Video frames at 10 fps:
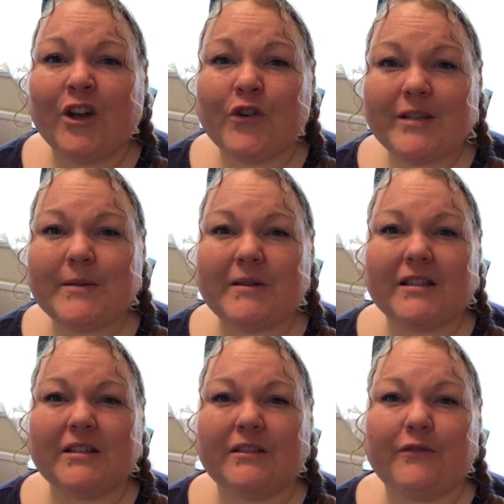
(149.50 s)
Christmas
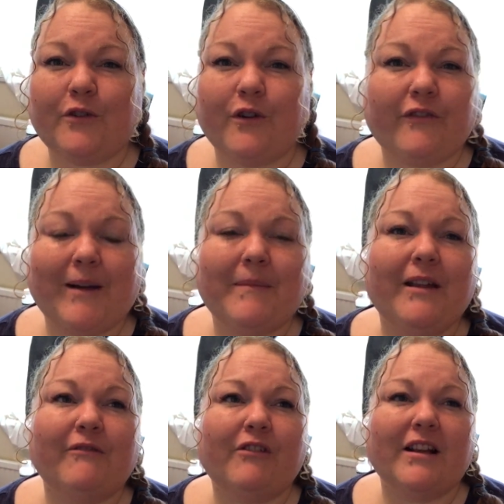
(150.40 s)
presents for your
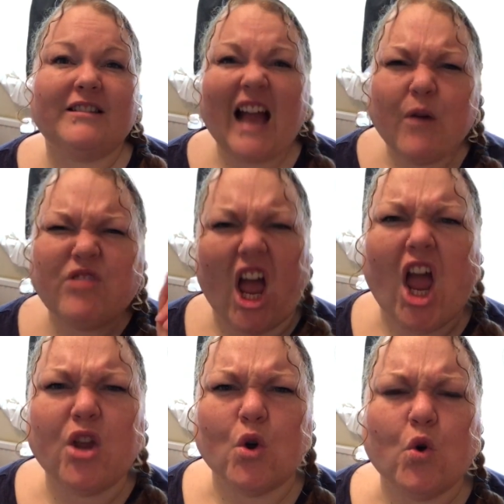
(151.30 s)
family and friends. How
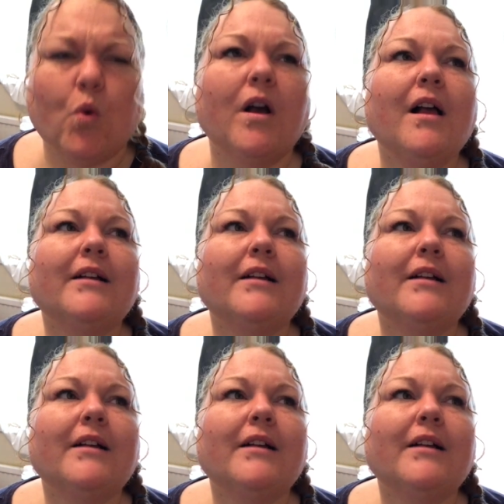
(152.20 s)
dare you?